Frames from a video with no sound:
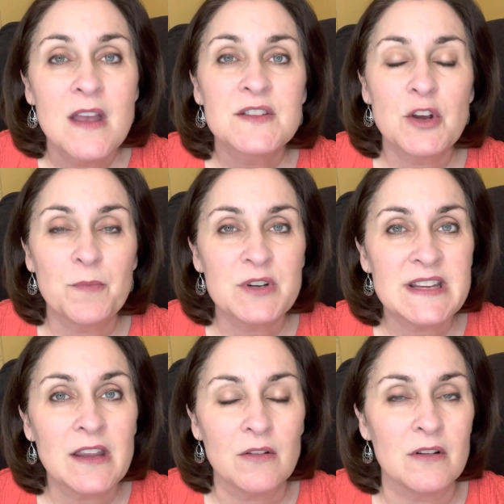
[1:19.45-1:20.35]
So
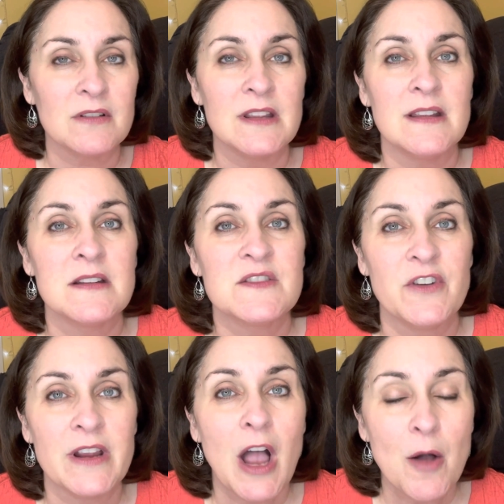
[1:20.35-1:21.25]
particularly then it's
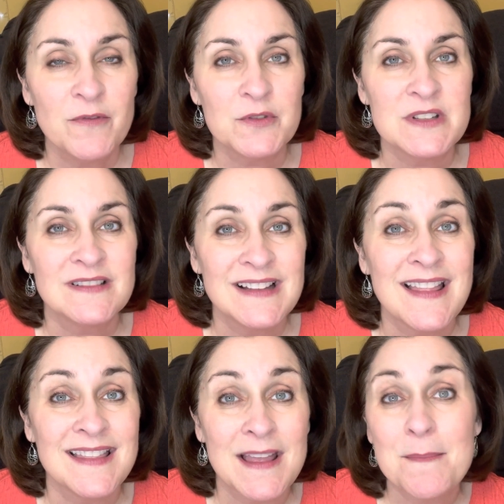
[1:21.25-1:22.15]
very helpful to
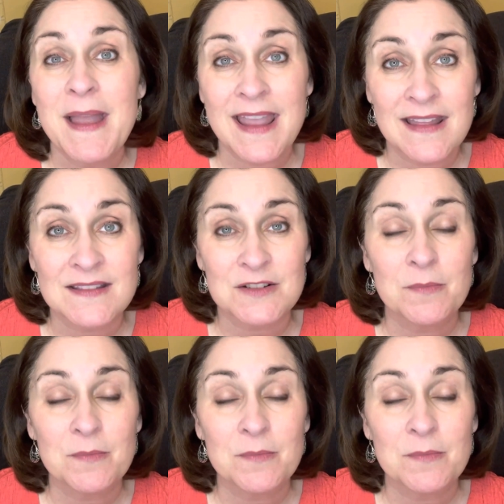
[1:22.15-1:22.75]
let them answer.